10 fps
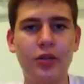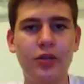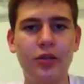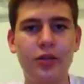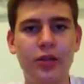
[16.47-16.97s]

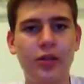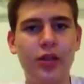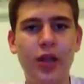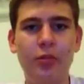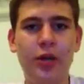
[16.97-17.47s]
To
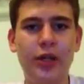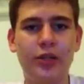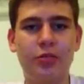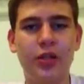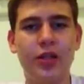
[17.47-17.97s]
celebrate
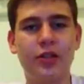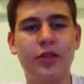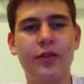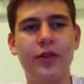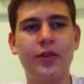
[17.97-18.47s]
this
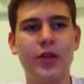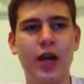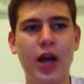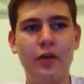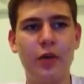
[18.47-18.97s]
1000 views,
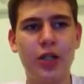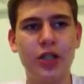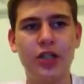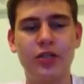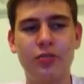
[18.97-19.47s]
I'm
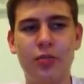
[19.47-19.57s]
watching